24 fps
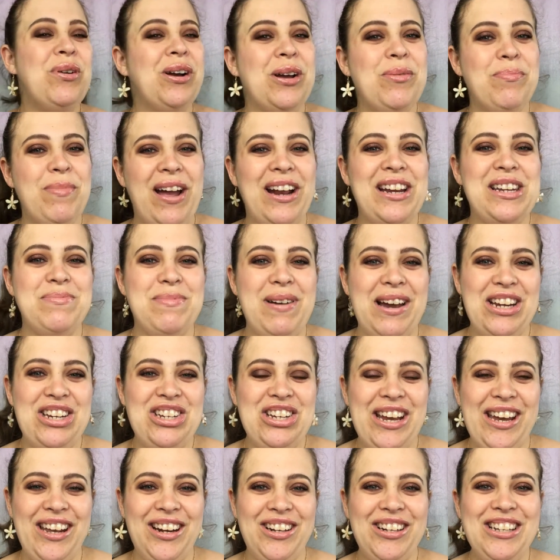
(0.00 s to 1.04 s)
welcome back to my
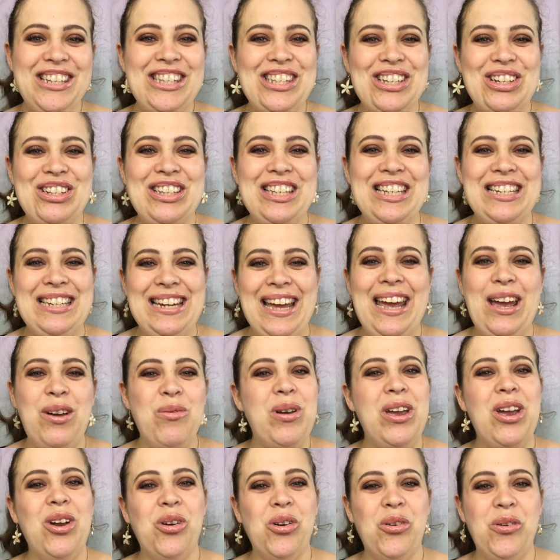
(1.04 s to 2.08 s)
channel. So today
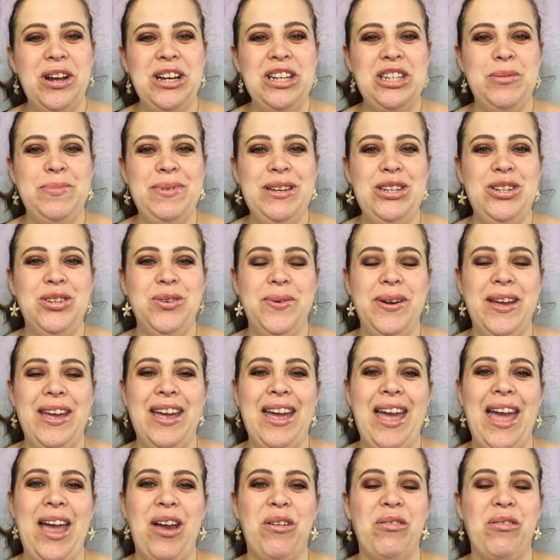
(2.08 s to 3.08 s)
we are going to be doing